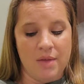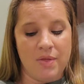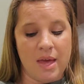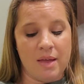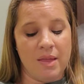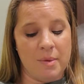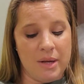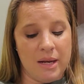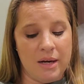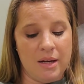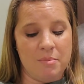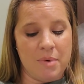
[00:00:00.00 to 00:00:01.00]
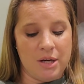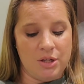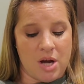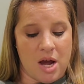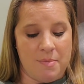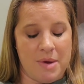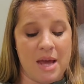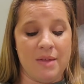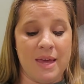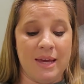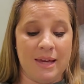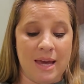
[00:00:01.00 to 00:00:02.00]
They eliminated my job,
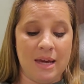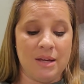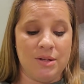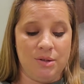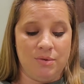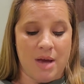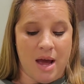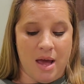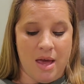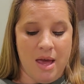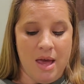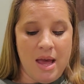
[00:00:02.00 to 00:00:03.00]
and they can do that.